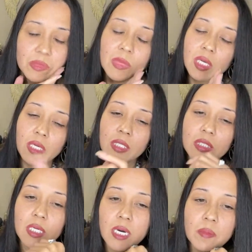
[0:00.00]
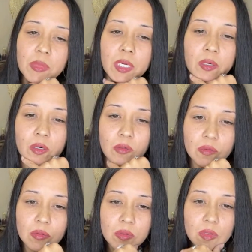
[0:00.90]
Anytime, Elle.
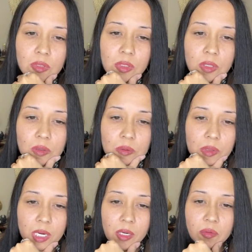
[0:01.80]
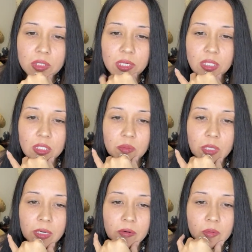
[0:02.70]
You know, I
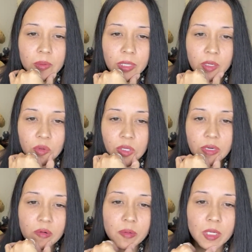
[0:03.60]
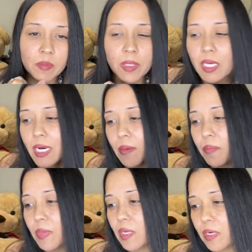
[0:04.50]
always ask about everybody. I want everybody
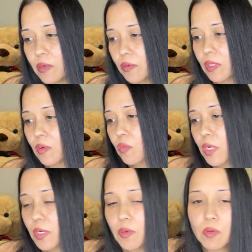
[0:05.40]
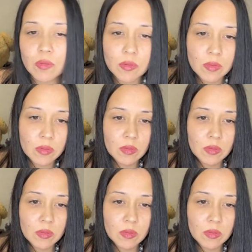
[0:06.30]
to be happy and healthy and well.